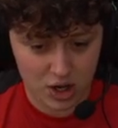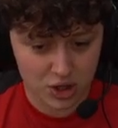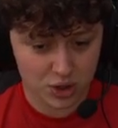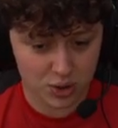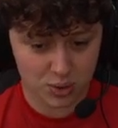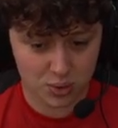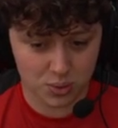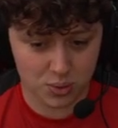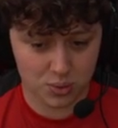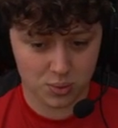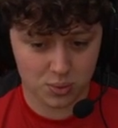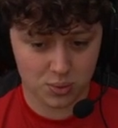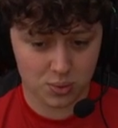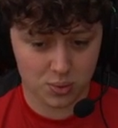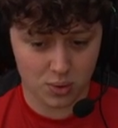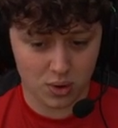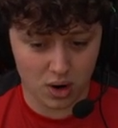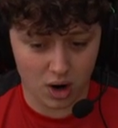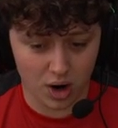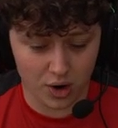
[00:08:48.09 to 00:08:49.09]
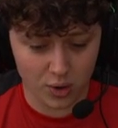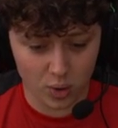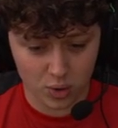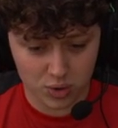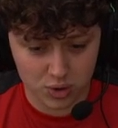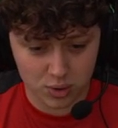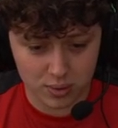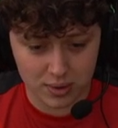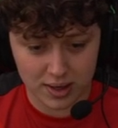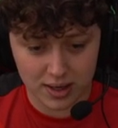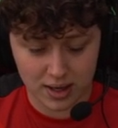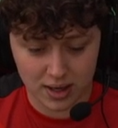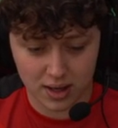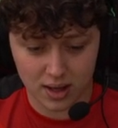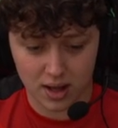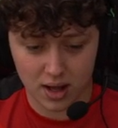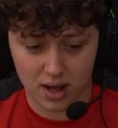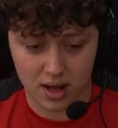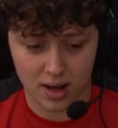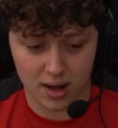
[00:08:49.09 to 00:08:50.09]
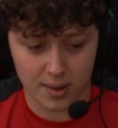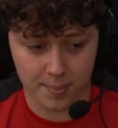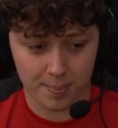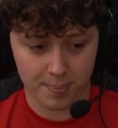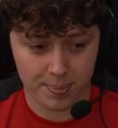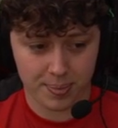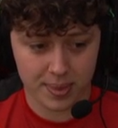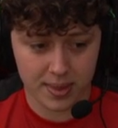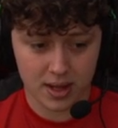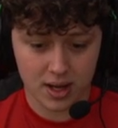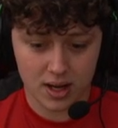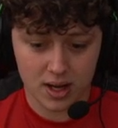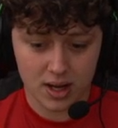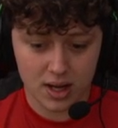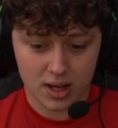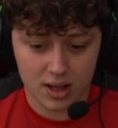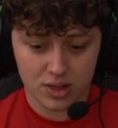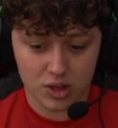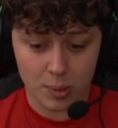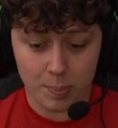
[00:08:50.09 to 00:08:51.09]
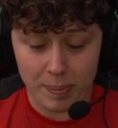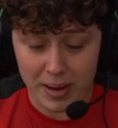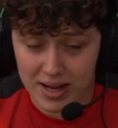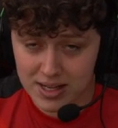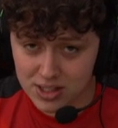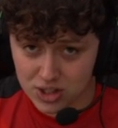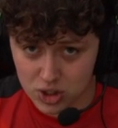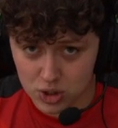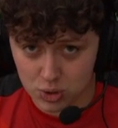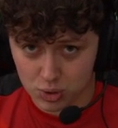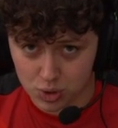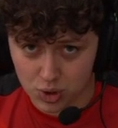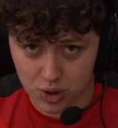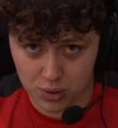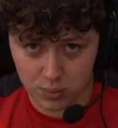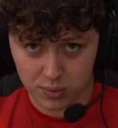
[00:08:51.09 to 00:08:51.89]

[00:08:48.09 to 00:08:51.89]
You are not doing um, the best that you could